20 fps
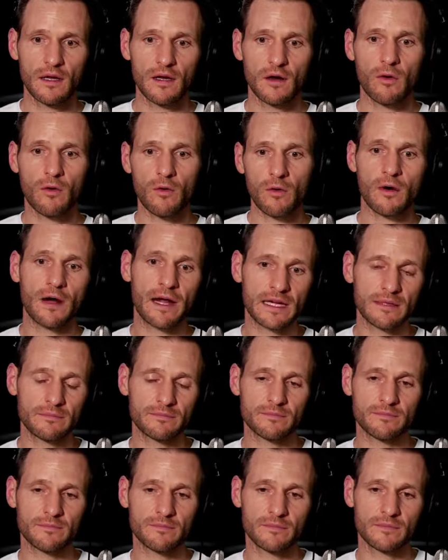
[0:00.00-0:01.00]
Or I could
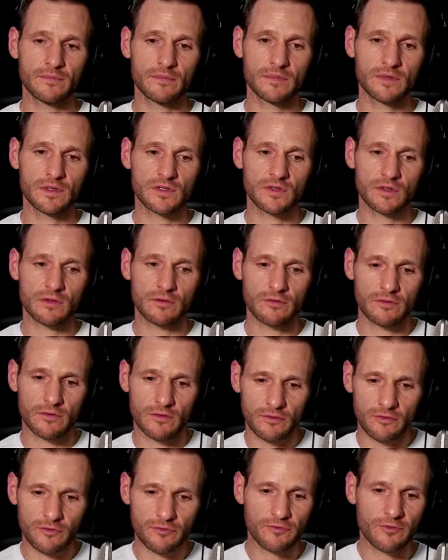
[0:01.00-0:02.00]
sort of
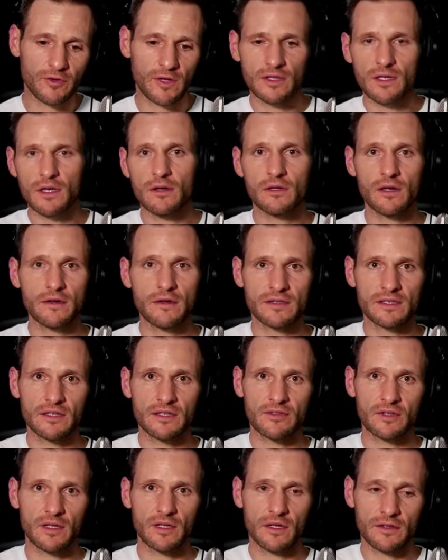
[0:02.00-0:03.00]
front load all
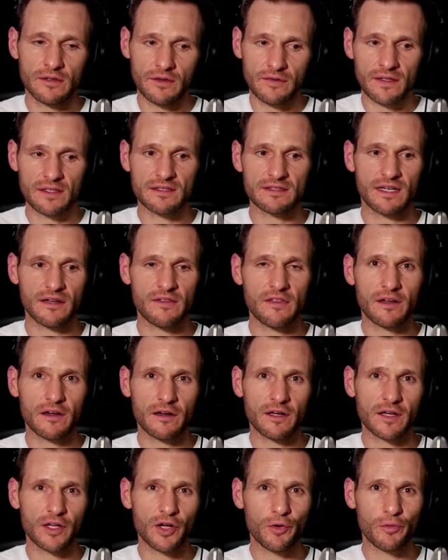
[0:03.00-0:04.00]
the things that I think are
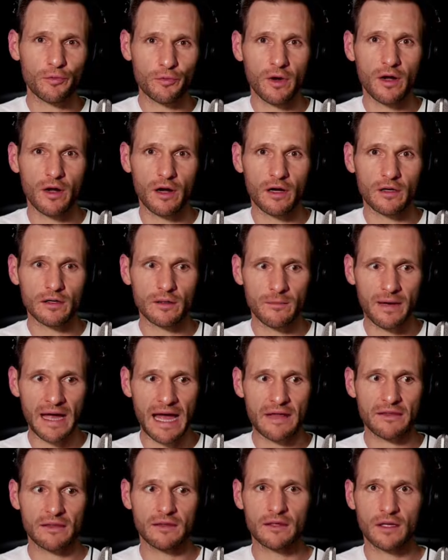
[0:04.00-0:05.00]
going to go wrong, the
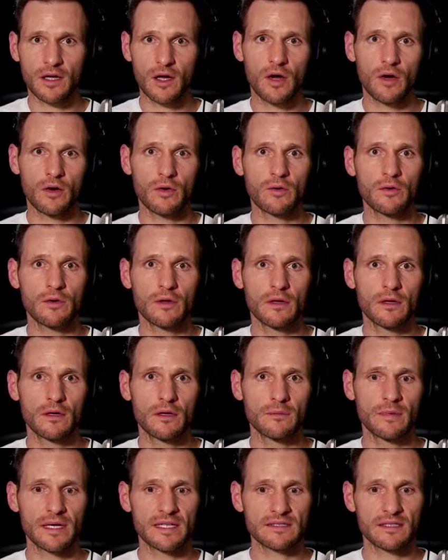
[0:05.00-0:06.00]
math and the code,
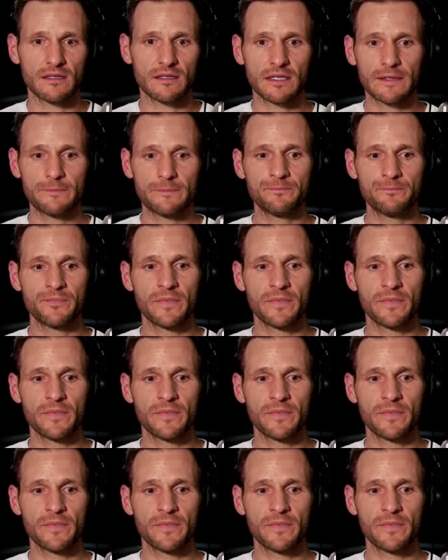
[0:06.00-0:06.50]
basically,